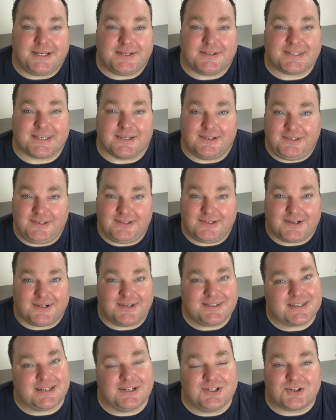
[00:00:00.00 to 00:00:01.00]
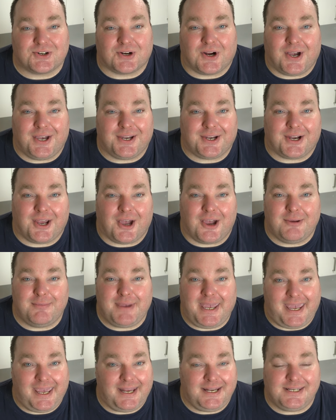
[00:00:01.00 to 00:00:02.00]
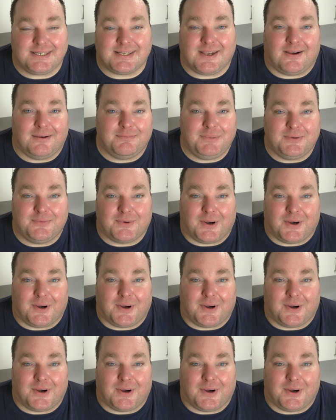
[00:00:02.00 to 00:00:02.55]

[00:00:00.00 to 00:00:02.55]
it so you guys can try it at home anytime you